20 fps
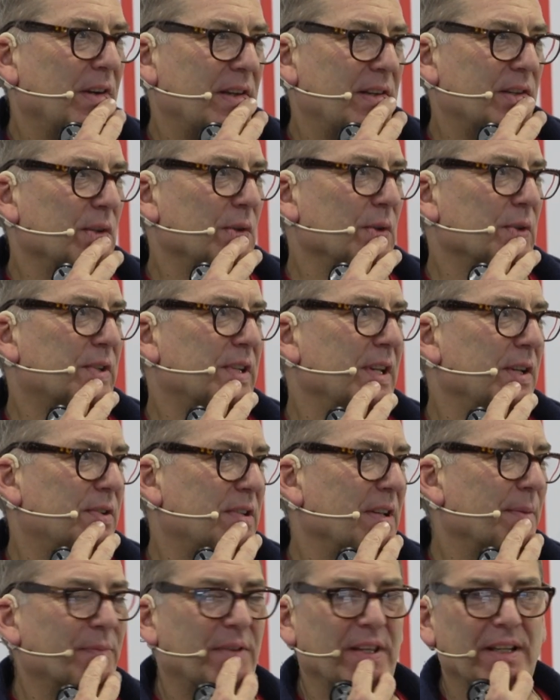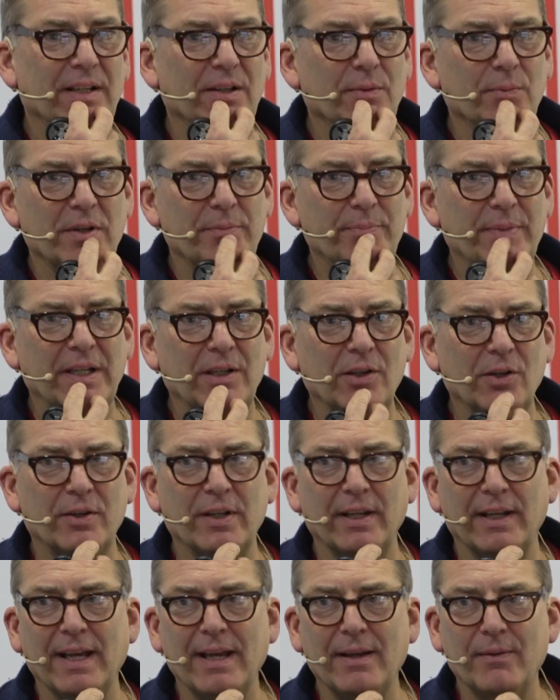is also something that we've been
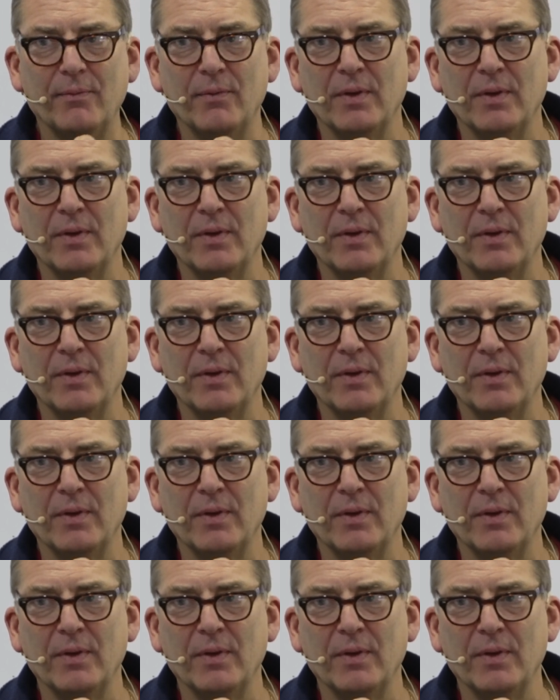looking at.